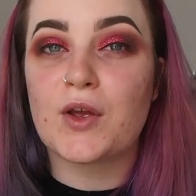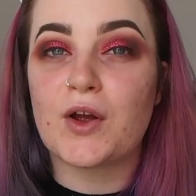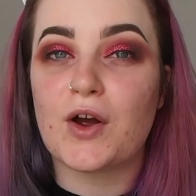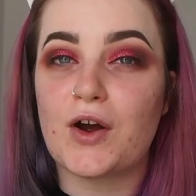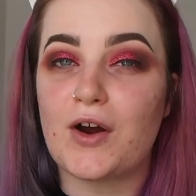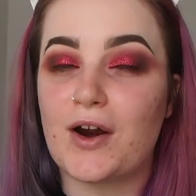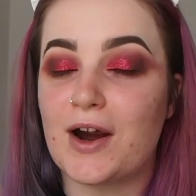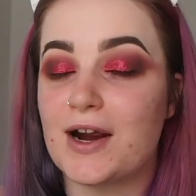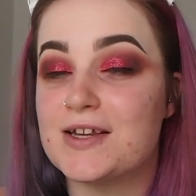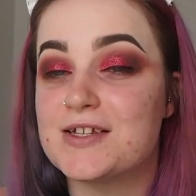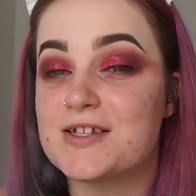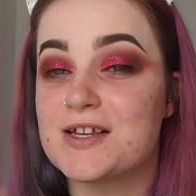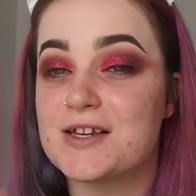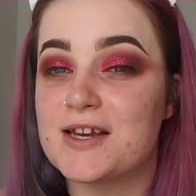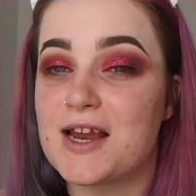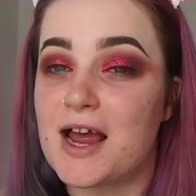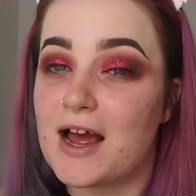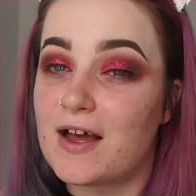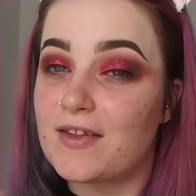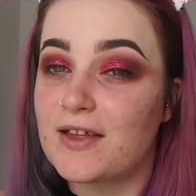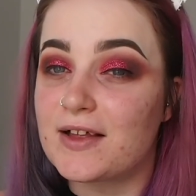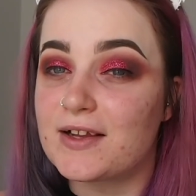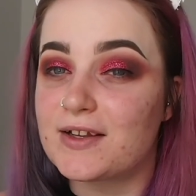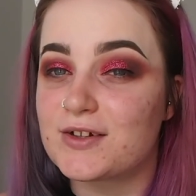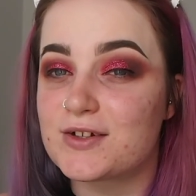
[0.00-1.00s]
Alright, so
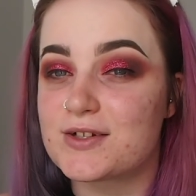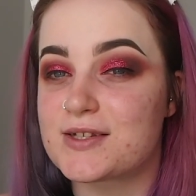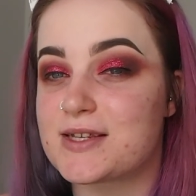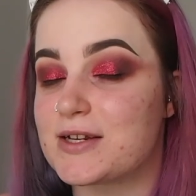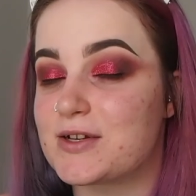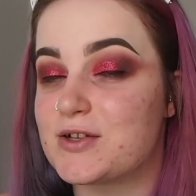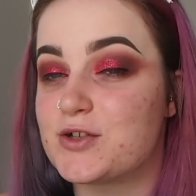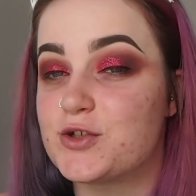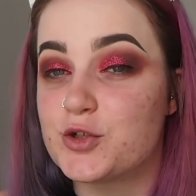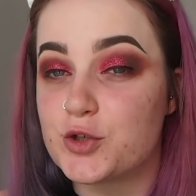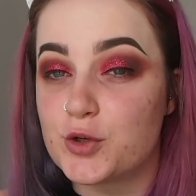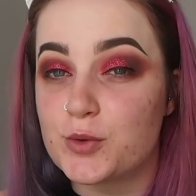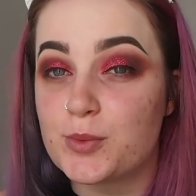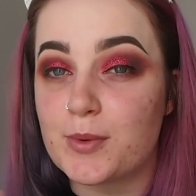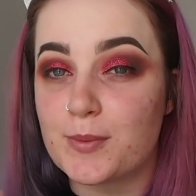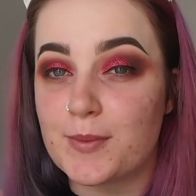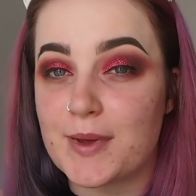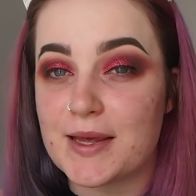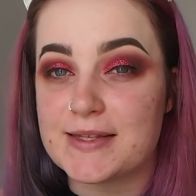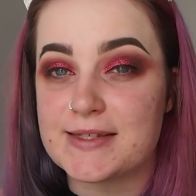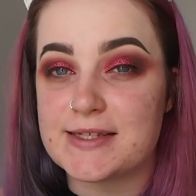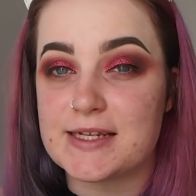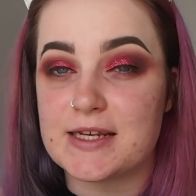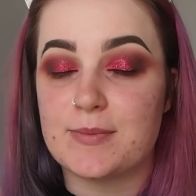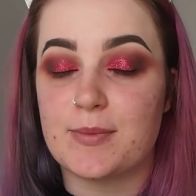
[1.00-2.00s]
now that looks like super
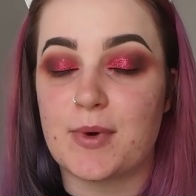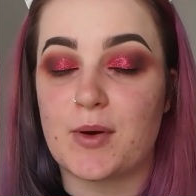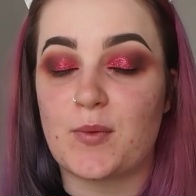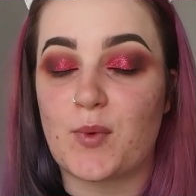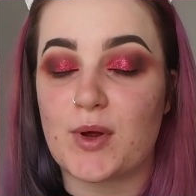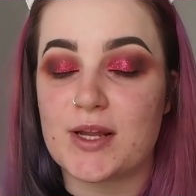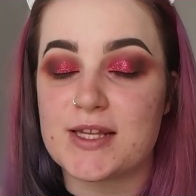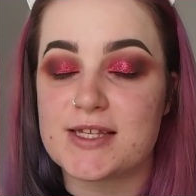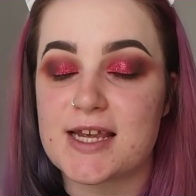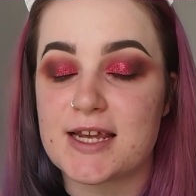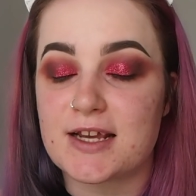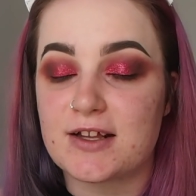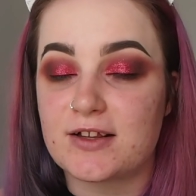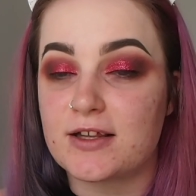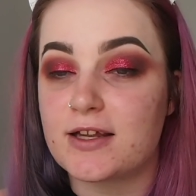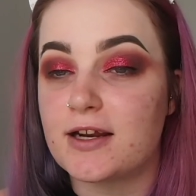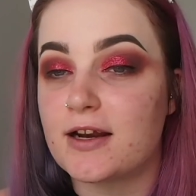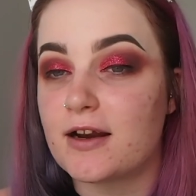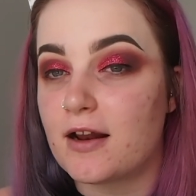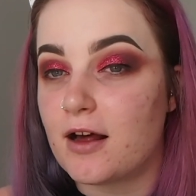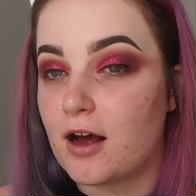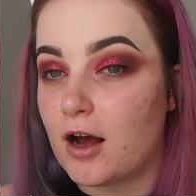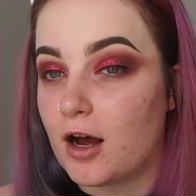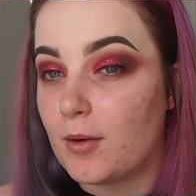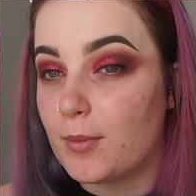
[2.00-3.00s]
messy, but once I clean it
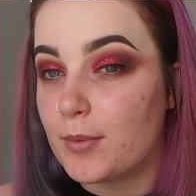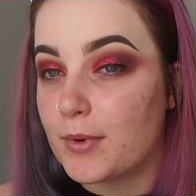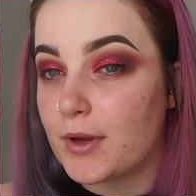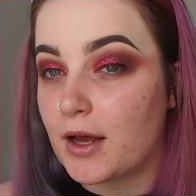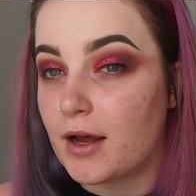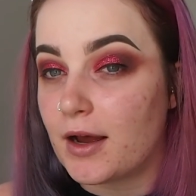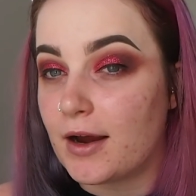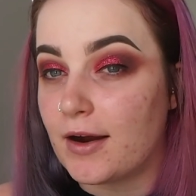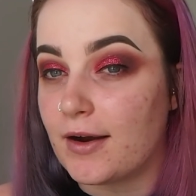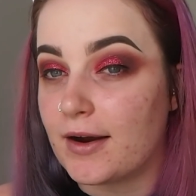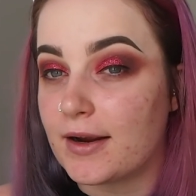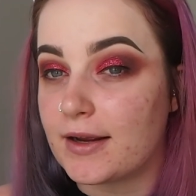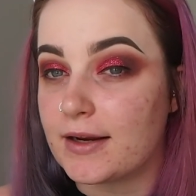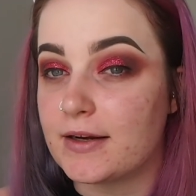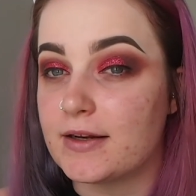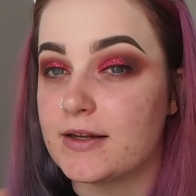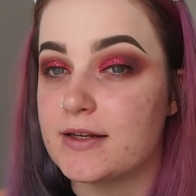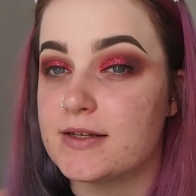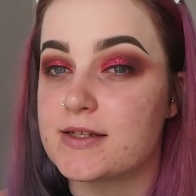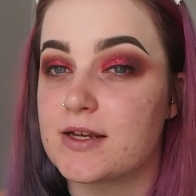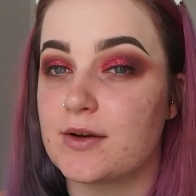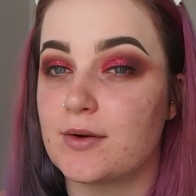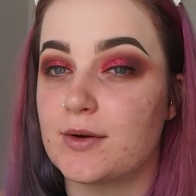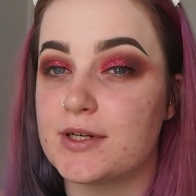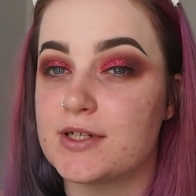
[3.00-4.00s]
up, I reckon
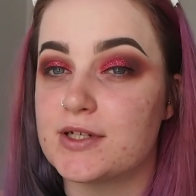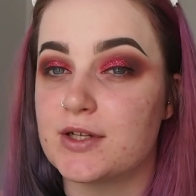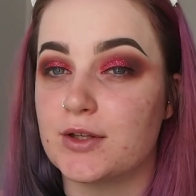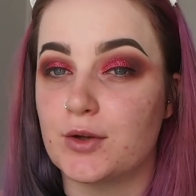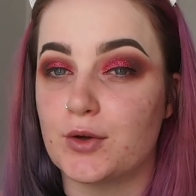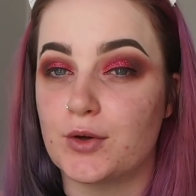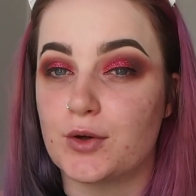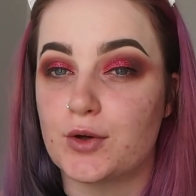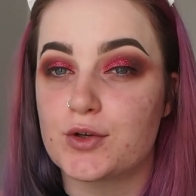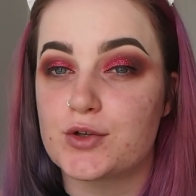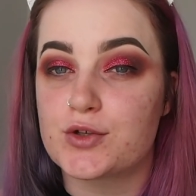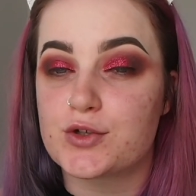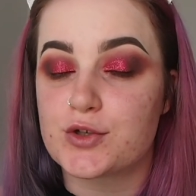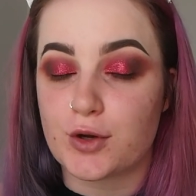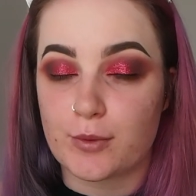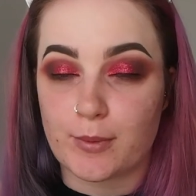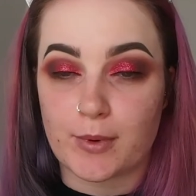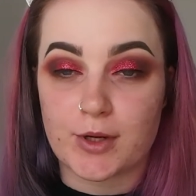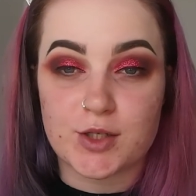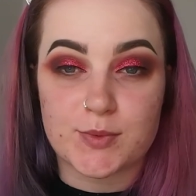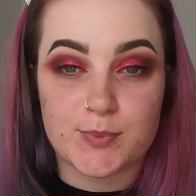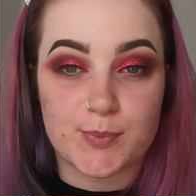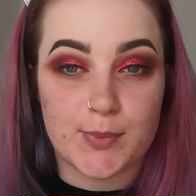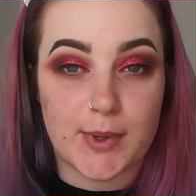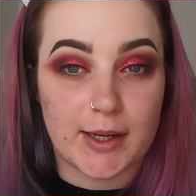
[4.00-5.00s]
it's going to look so
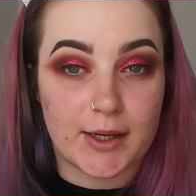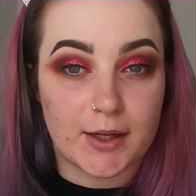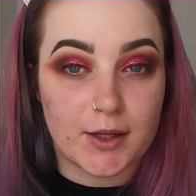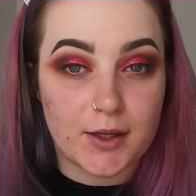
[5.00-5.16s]
much better.